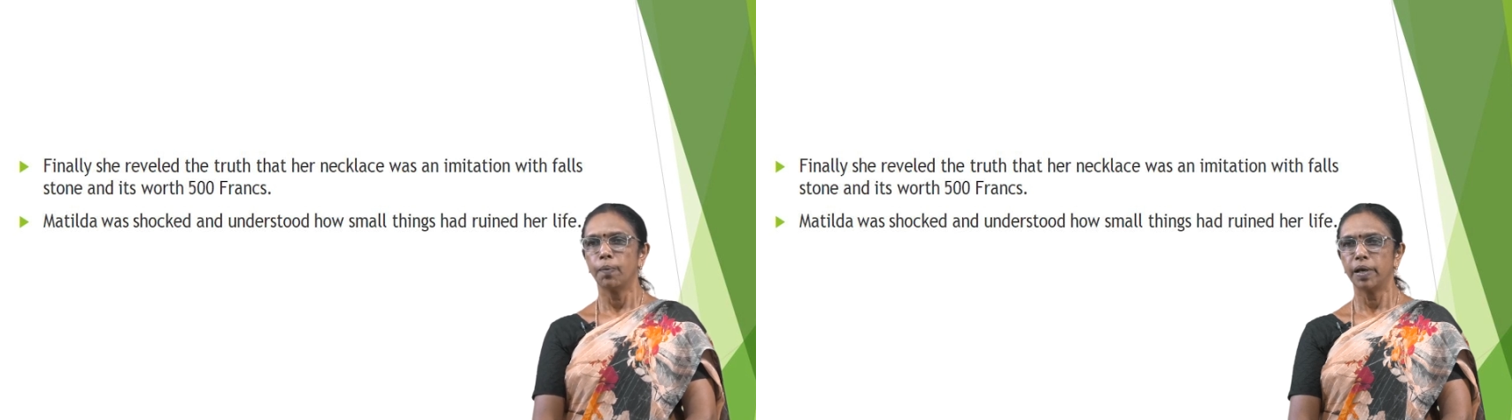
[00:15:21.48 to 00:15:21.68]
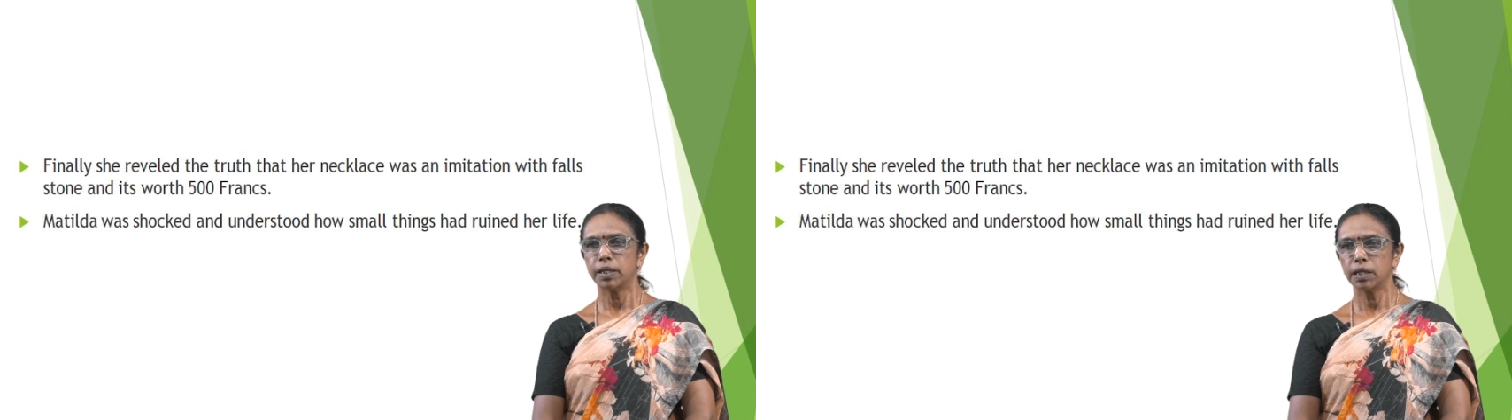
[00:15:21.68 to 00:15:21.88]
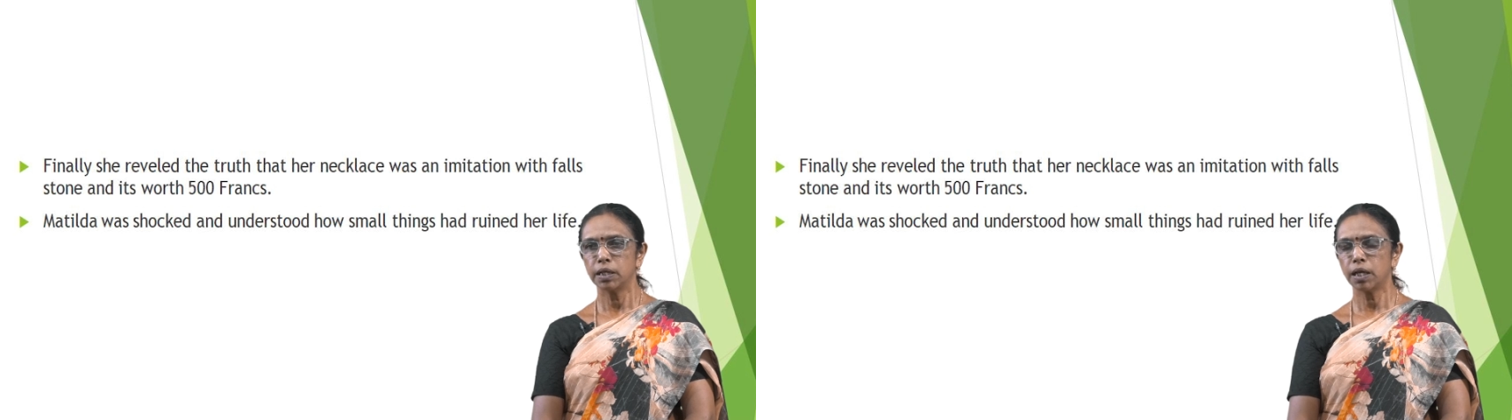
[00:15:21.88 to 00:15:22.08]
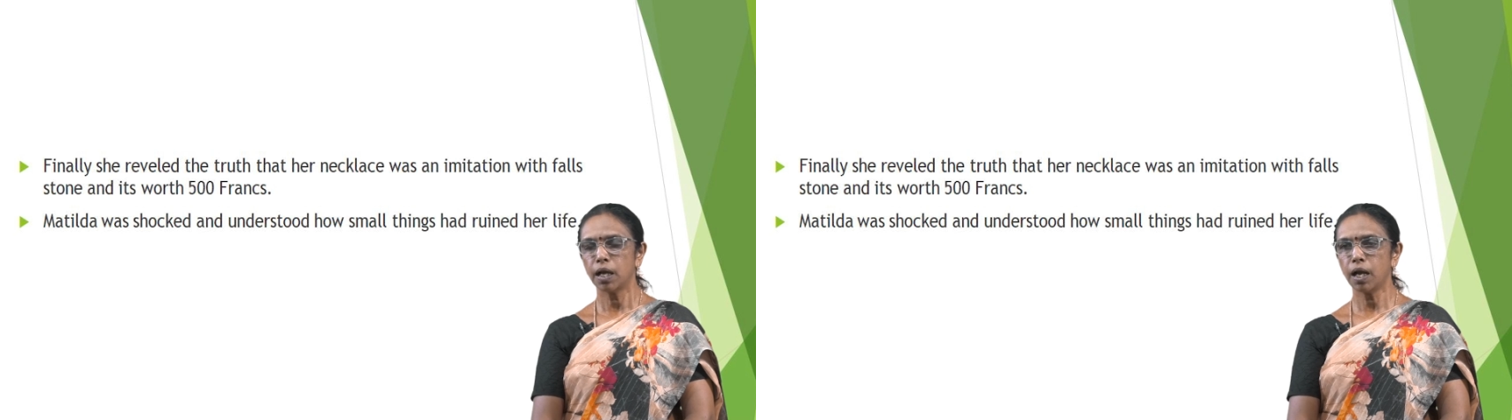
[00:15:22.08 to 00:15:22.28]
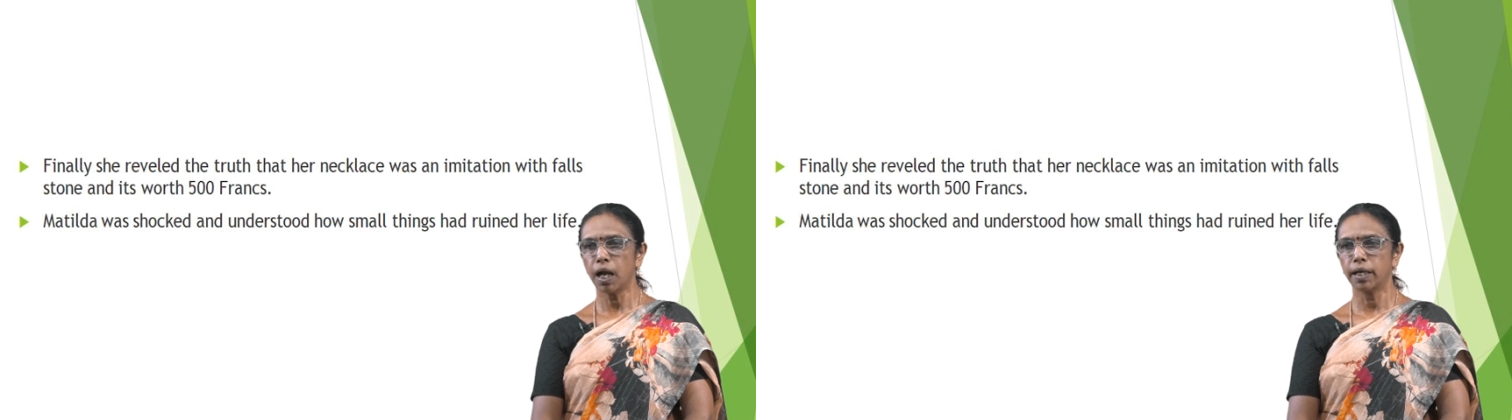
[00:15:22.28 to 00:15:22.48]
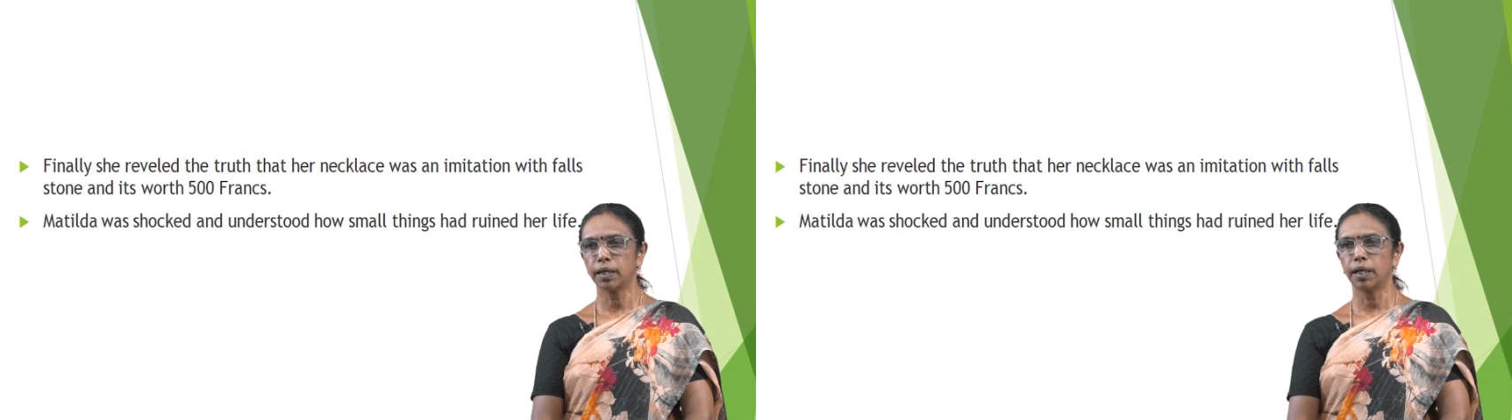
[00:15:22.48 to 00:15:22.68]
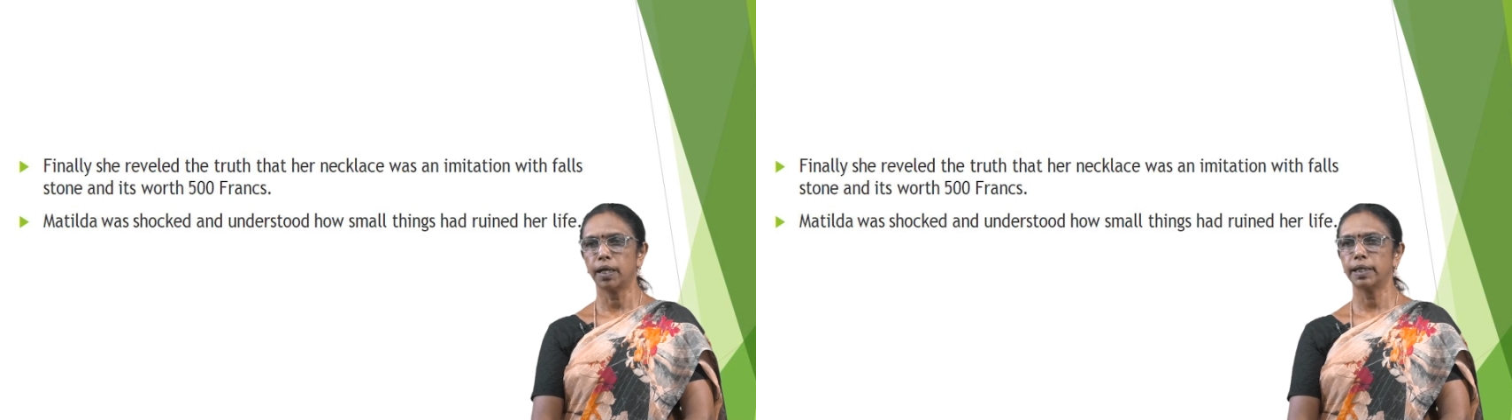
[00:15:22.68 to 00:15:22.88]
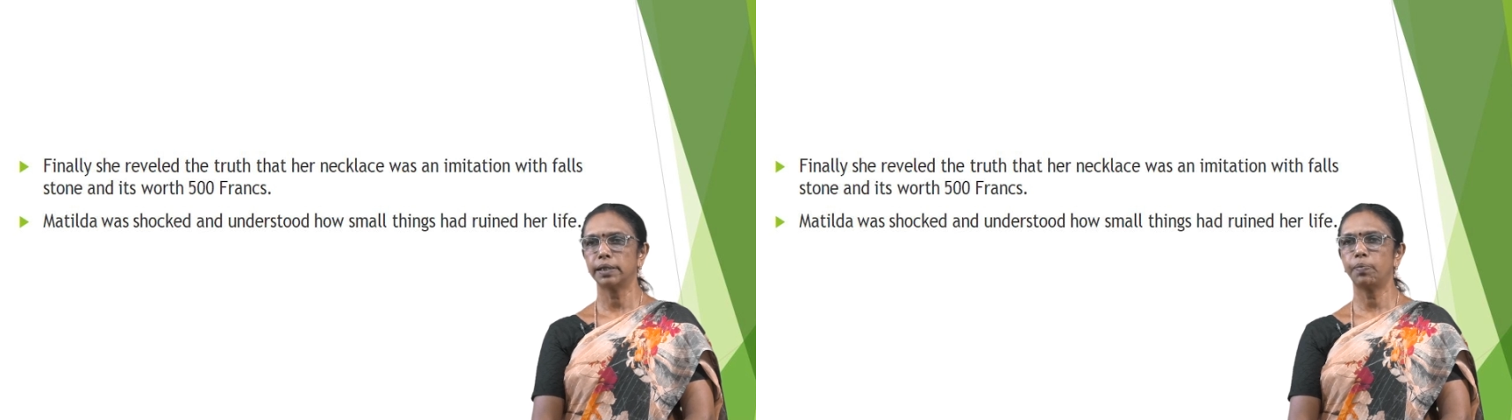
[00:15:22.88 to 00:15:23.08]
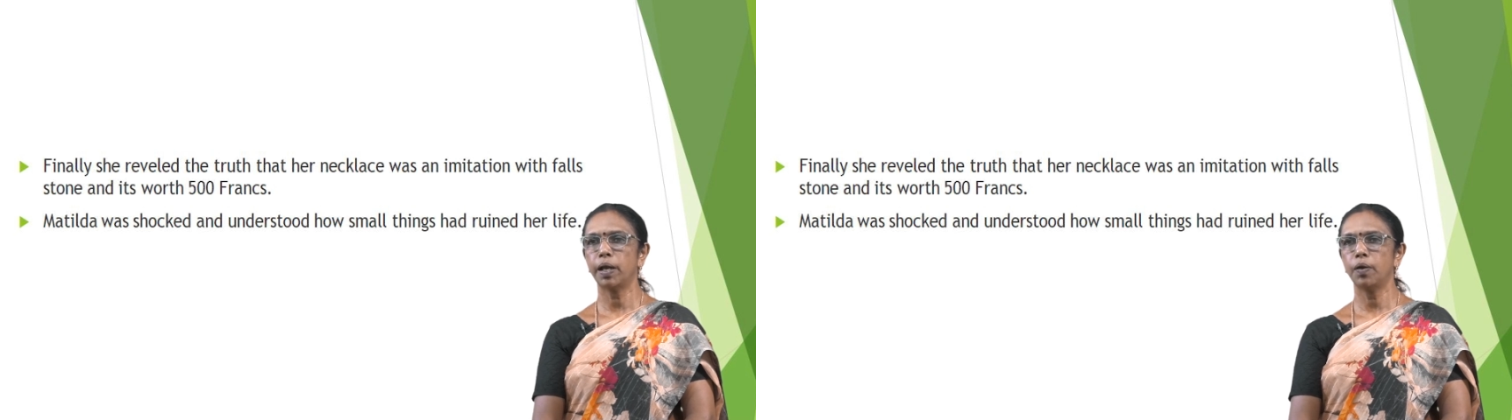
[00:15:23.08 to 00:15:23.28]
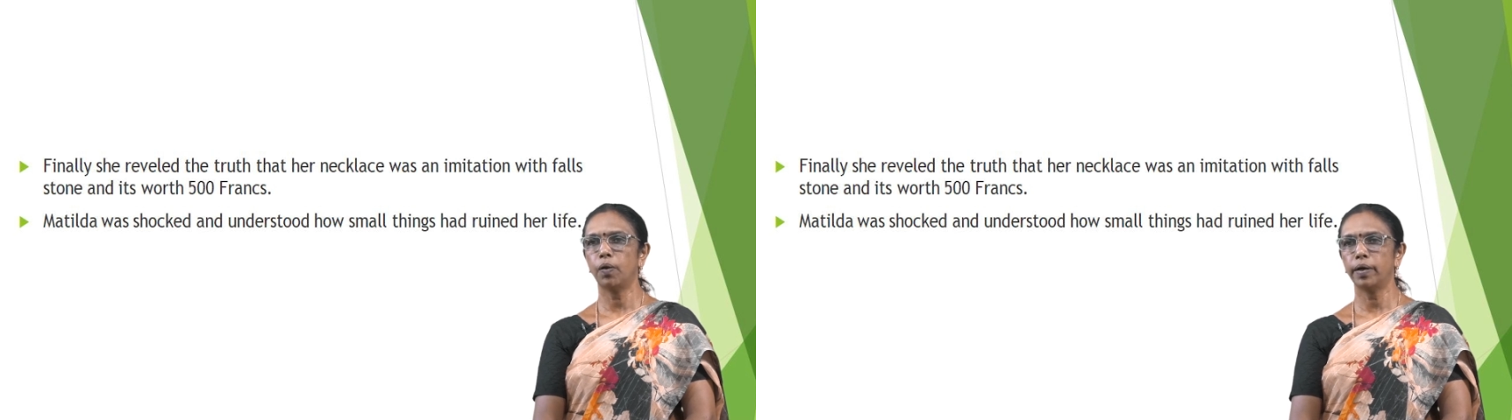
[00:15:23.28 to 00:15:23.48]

Matilda and her husband